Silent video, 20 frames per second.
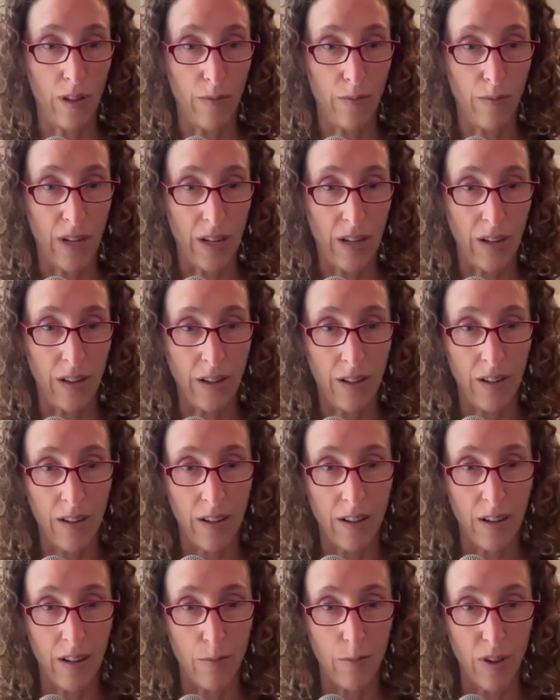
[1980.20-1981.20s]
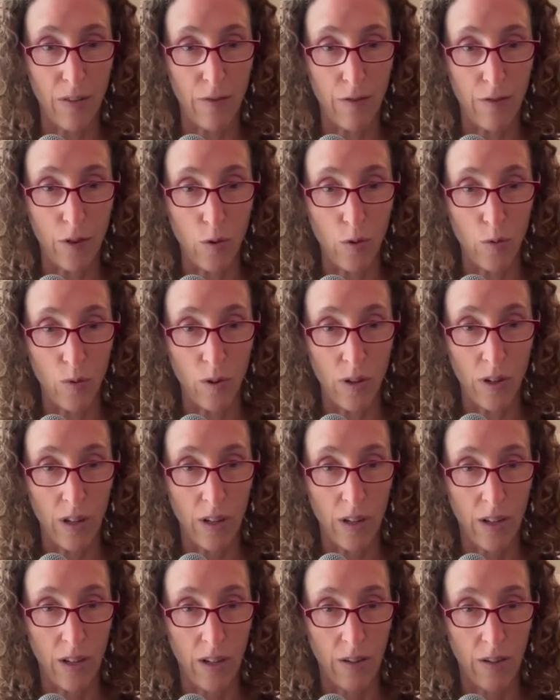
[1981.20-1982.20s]
on my phone.
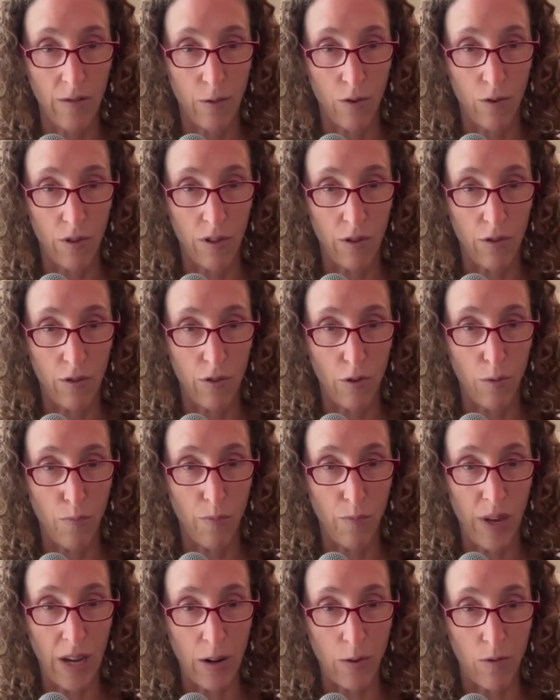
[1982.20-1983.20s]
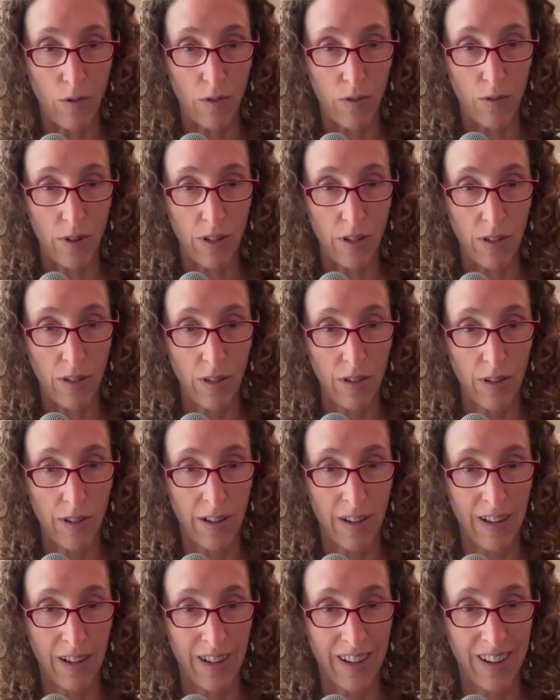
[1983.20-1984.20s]
Of course, it'll show up backwards, right?
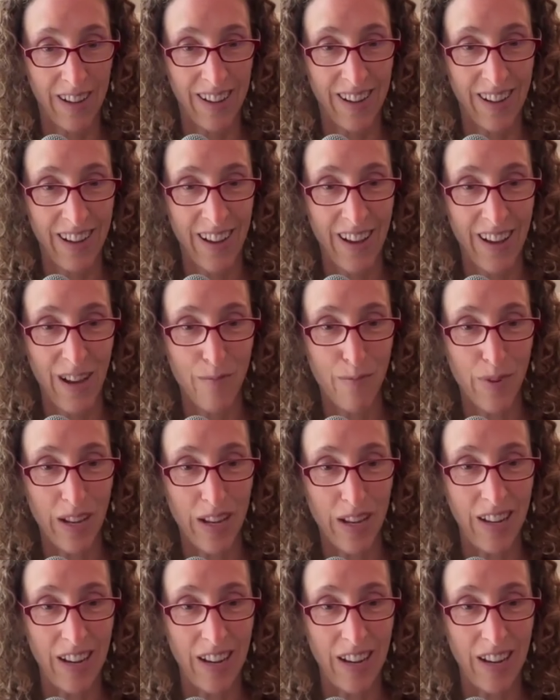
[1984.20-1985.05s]
But